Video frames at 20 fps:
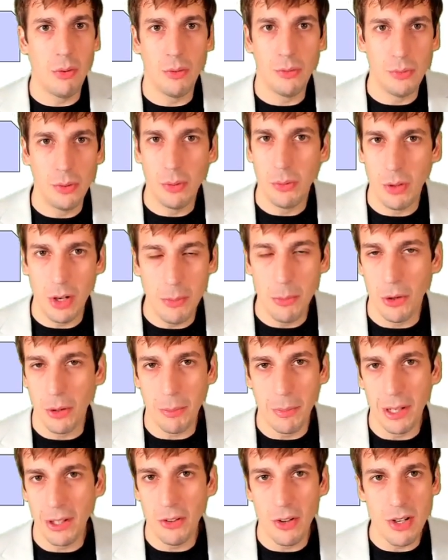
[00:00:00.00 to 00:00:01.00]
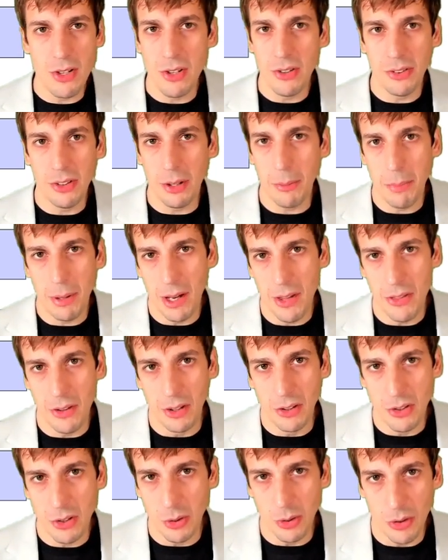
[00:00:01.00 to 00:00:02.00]
framework migrations like
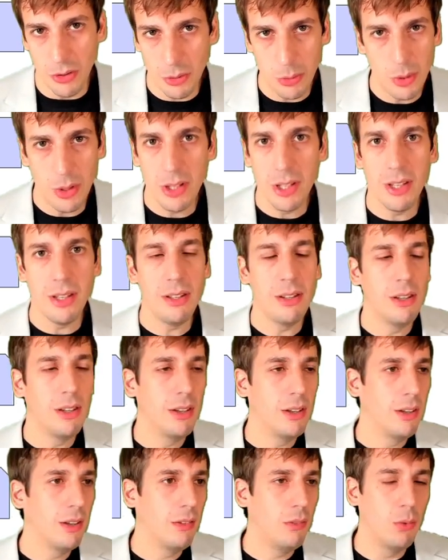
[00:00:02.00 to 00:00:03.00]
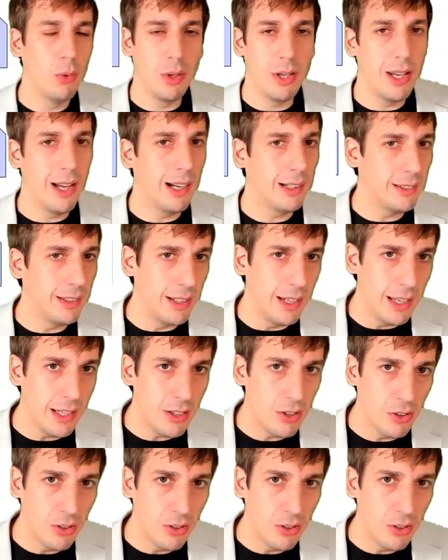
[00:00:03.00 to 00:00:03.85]
Python 2 to 3, React and Angular